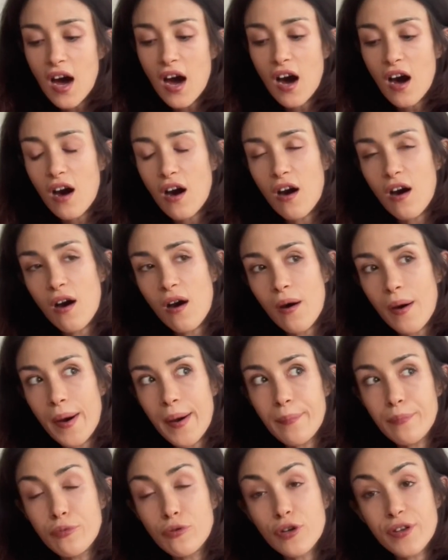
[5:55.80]
a
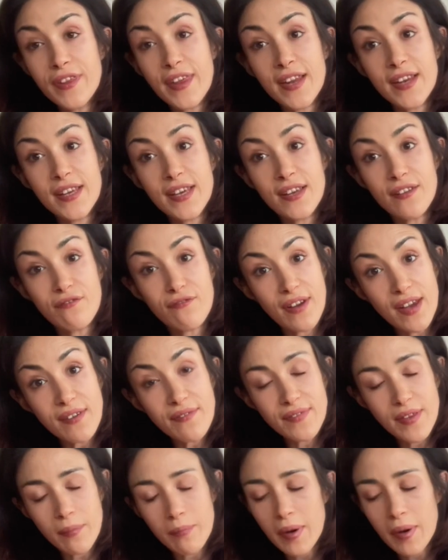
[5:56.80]
book that he raved
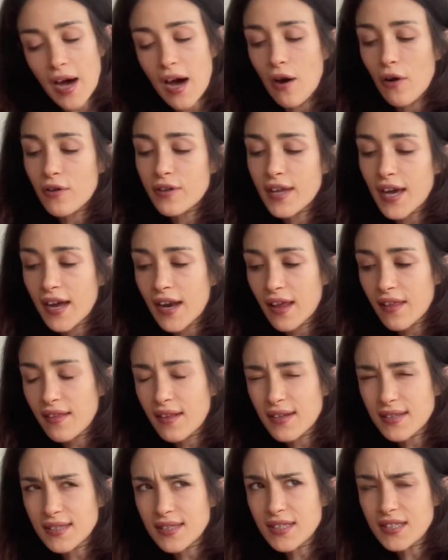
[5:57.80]
about, and I think
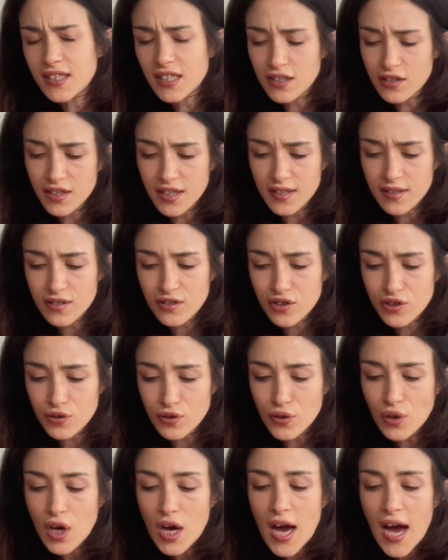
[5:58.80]
CJ did too,
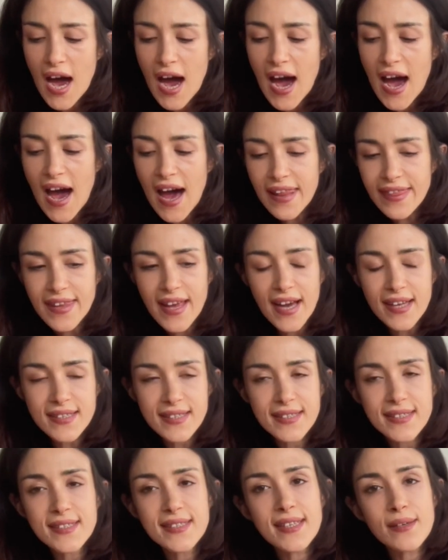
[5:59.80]
and that's
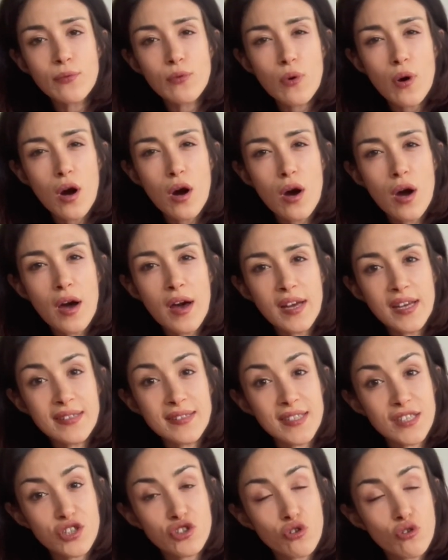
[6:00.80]
the one, the
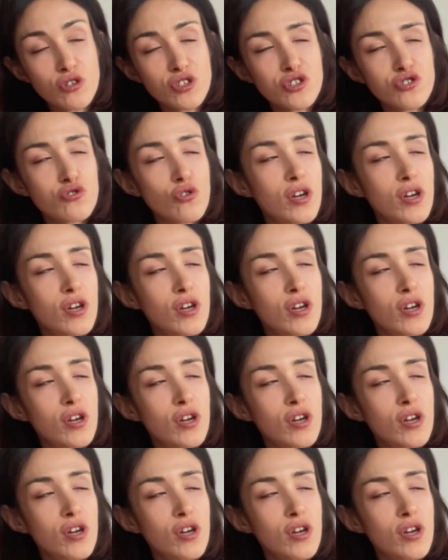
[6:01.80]
short story